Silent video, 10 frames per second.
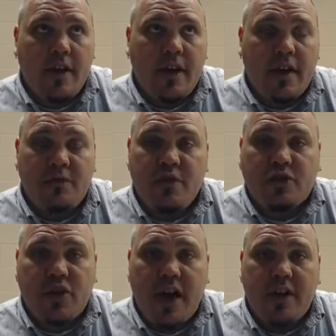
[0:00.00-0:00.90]
if you
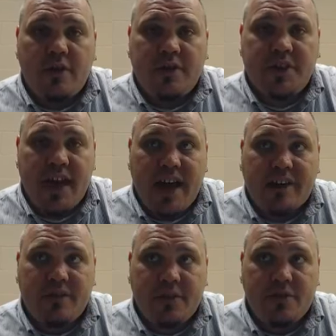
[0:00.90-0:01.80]
try to
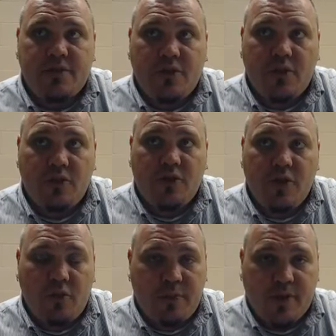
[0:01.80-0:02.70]
attack this stone,
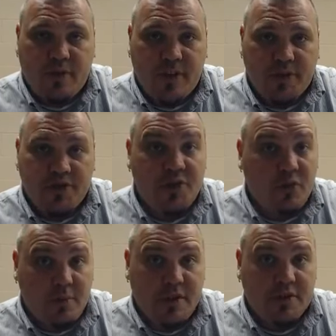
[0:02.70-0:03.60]
you will be crushed. You
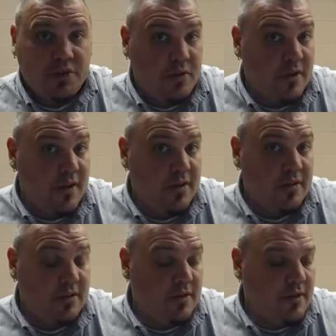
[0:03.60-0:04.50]
will be destroyed.
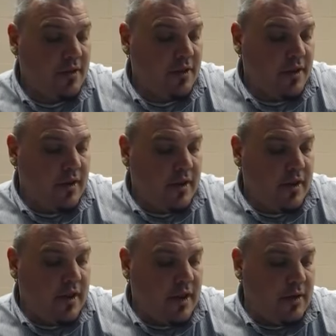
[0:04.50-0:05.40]

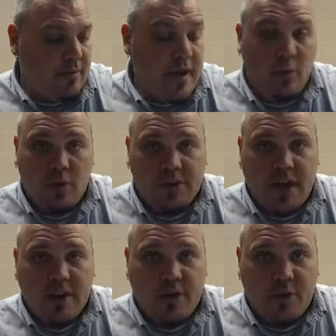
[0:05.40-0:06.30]
It will
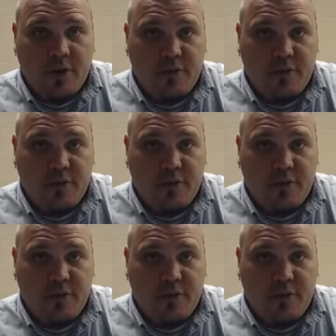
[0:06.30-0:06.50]
not go good